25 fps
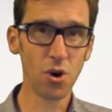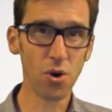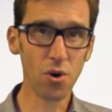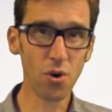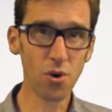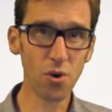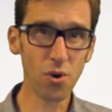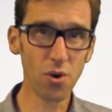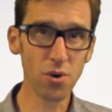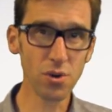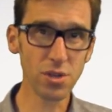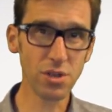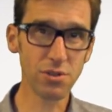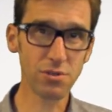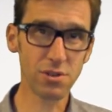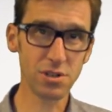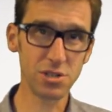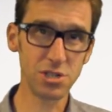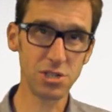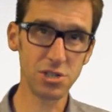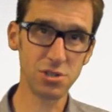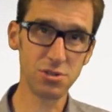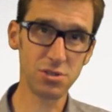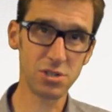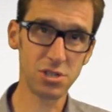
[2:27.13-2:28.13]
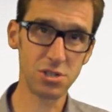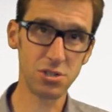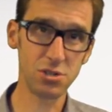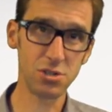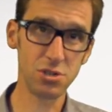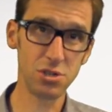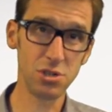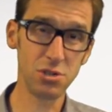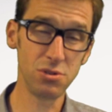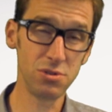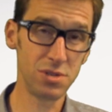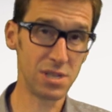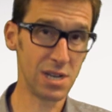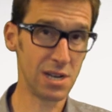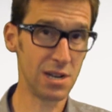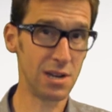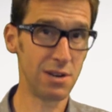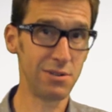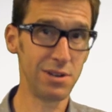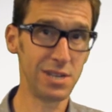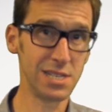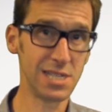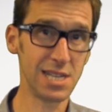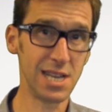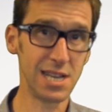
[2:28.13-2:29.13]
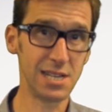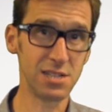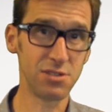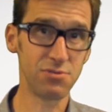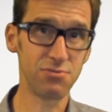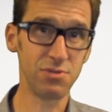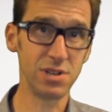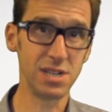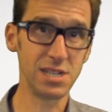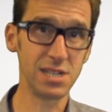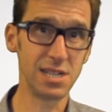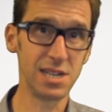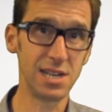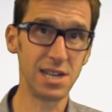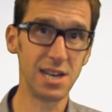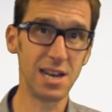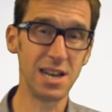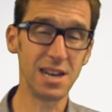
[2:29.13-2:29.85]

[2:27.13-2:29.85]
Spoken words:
or you could just use an RSS reader